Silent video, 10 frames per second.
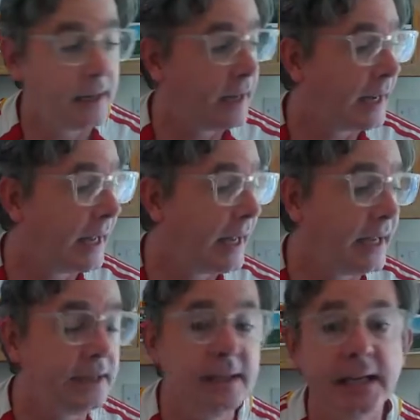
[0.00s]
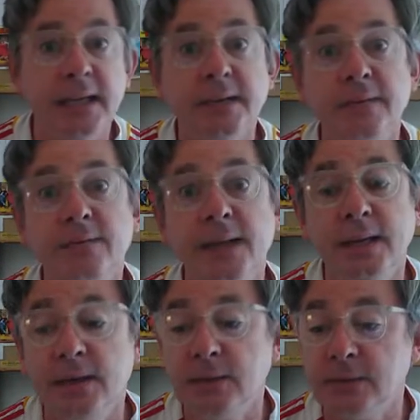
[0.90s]
and it
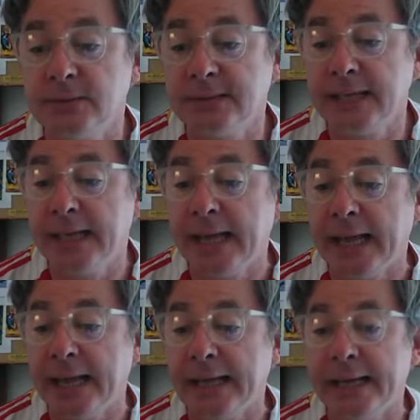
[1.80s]
feels like...